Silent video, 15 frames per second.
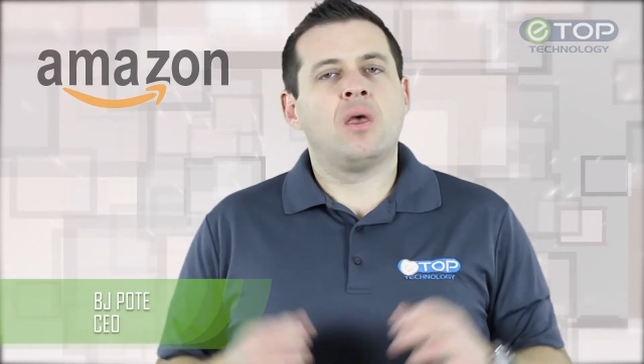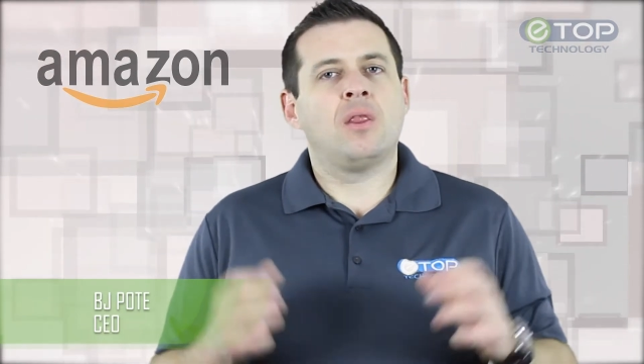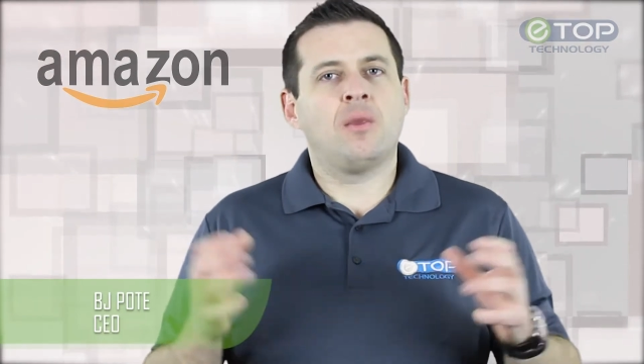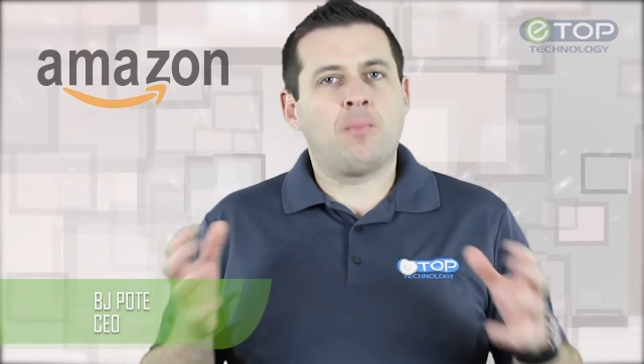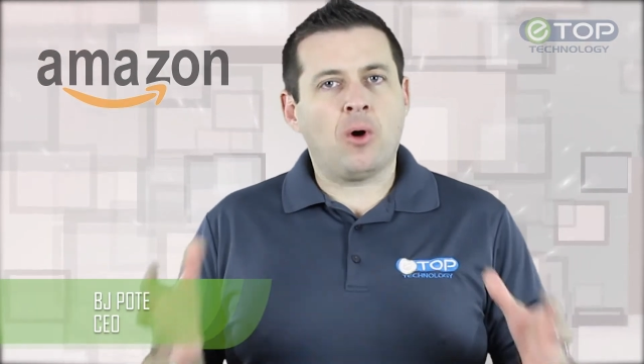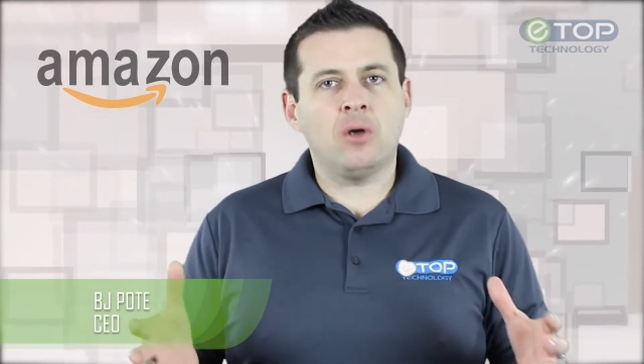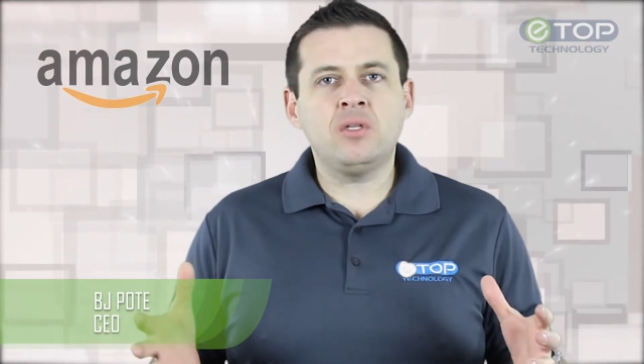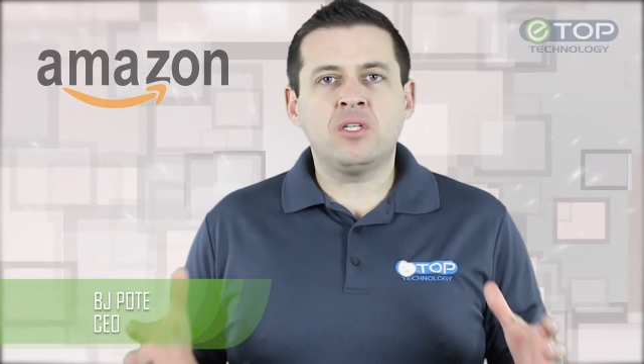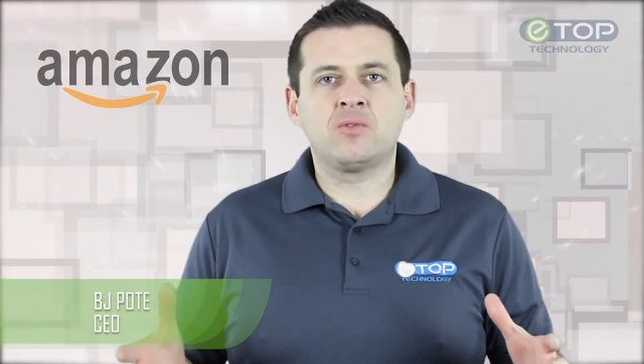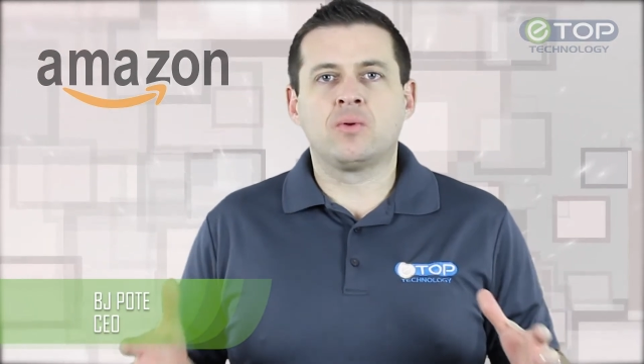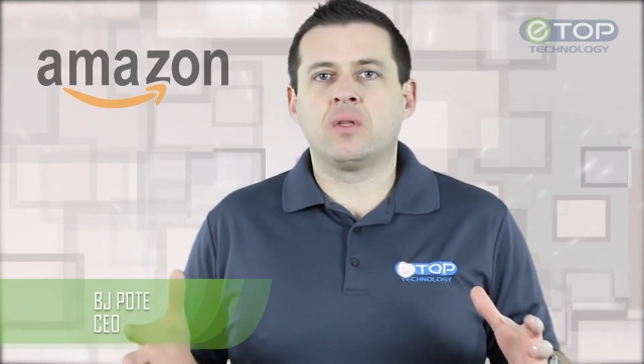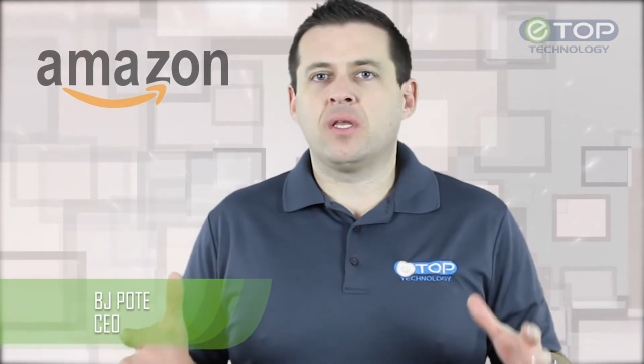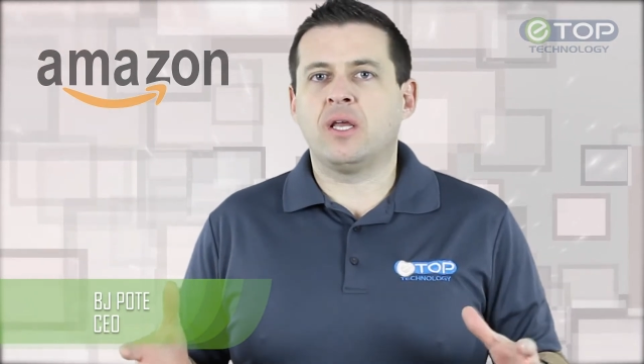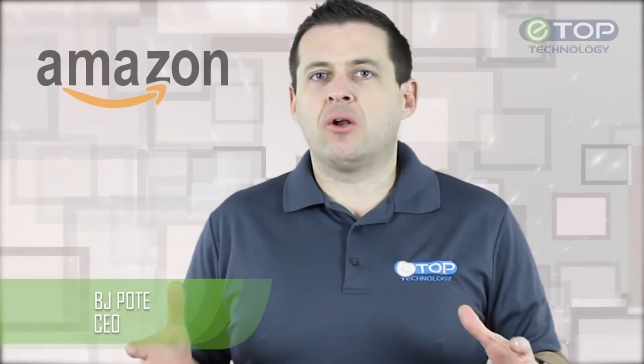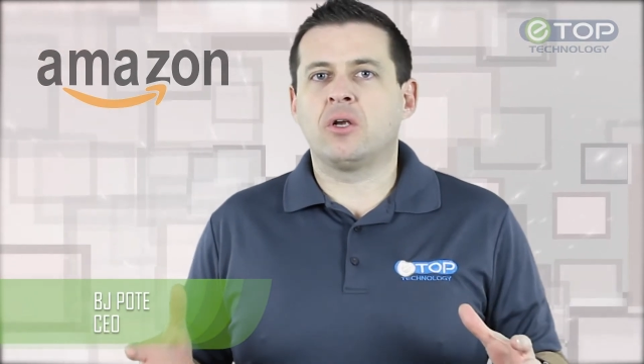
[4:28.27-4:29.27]
The part that's
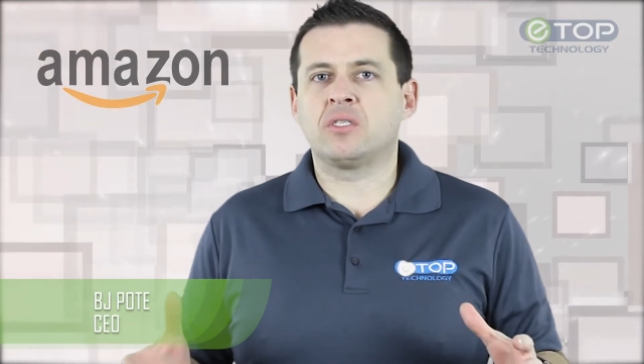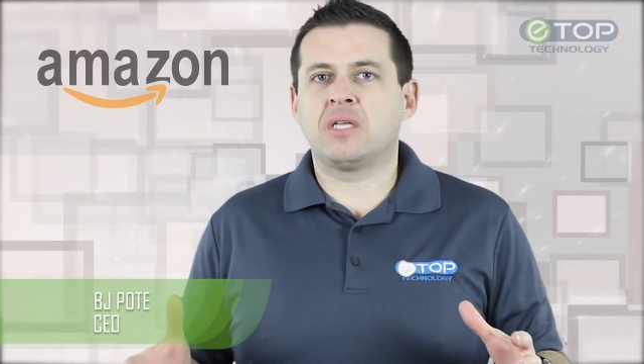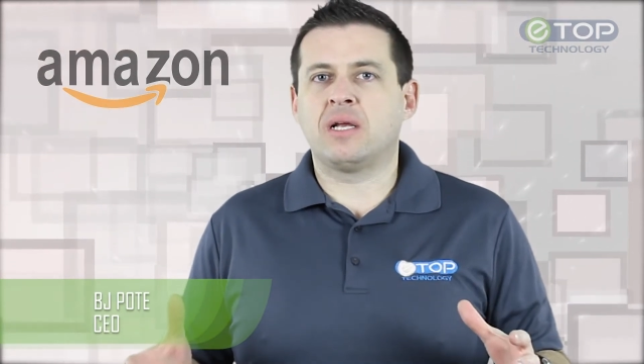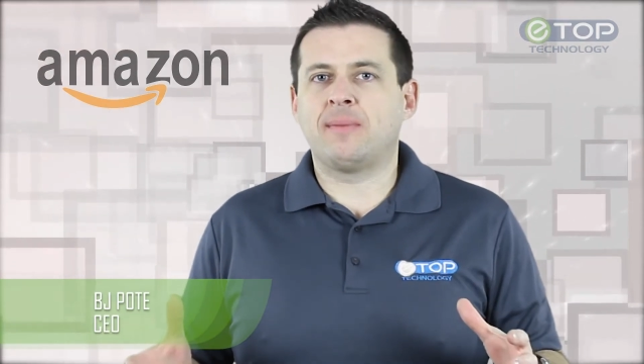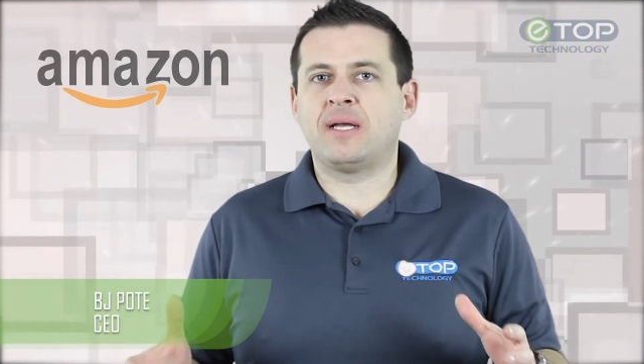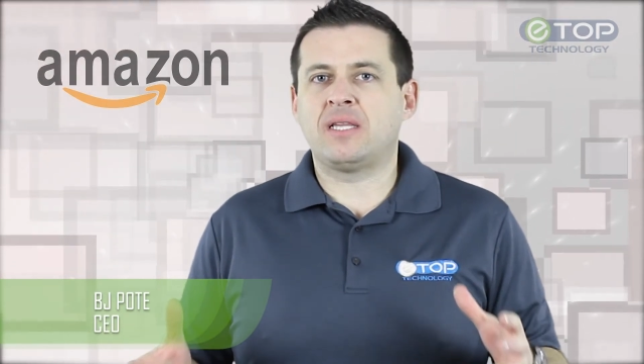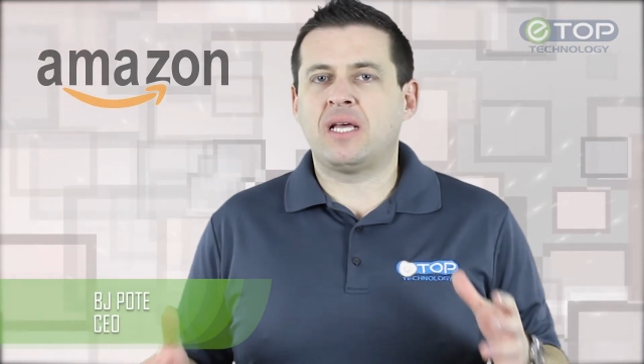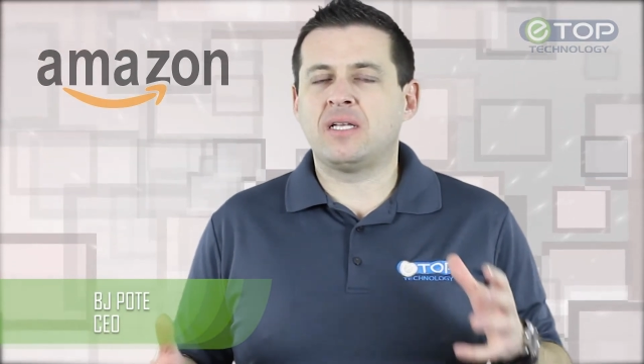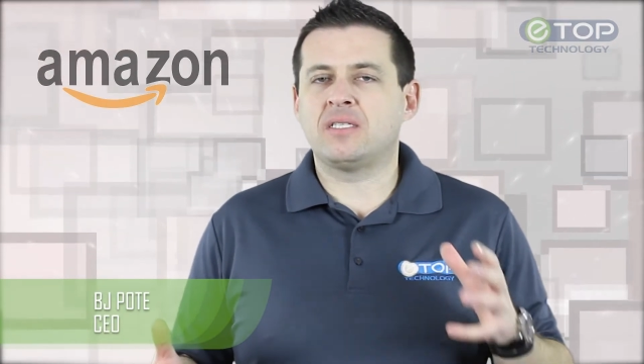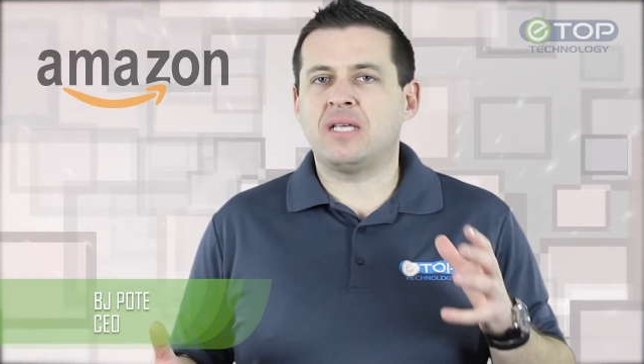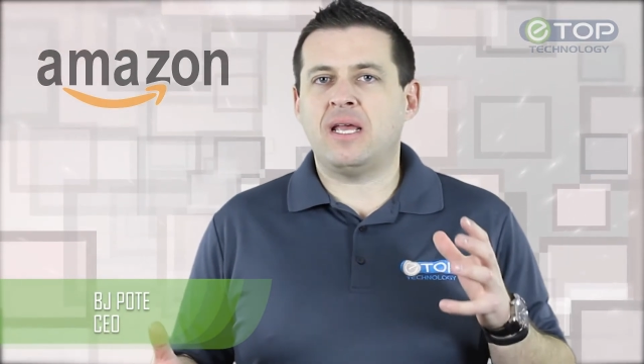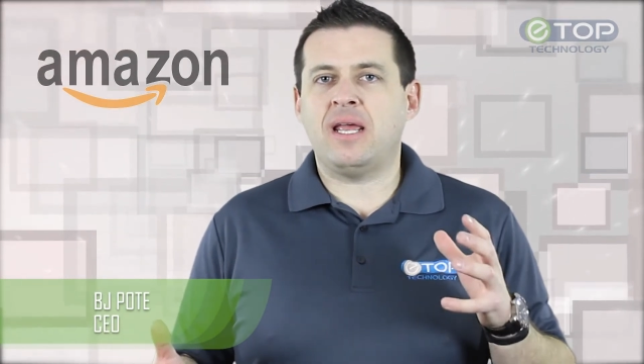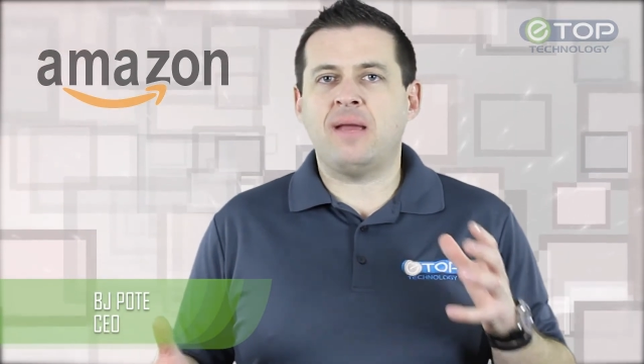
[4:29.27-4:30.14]
really interesting about that is